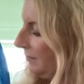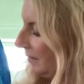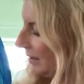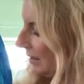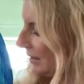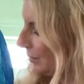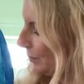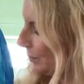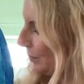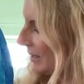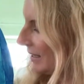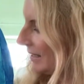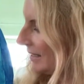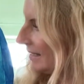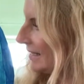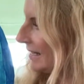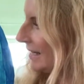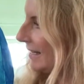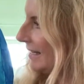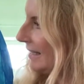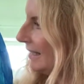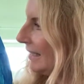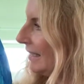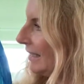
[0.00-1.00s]
when
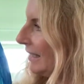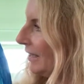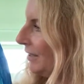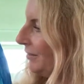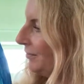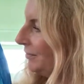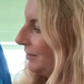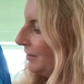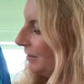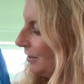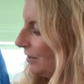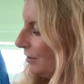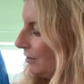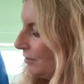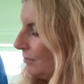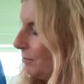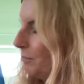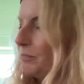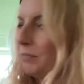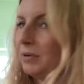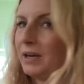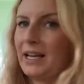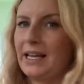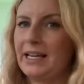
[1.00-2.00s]
they lived on
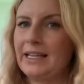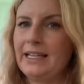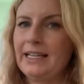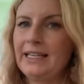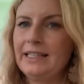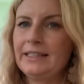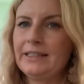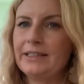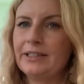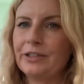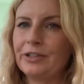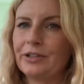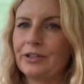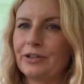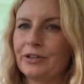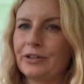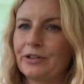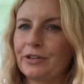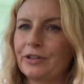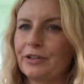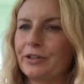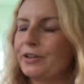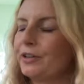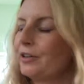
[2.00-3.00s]
planet
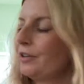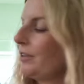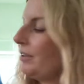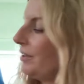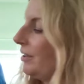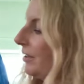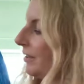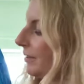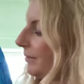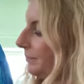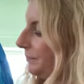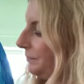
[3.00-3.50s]
Earth,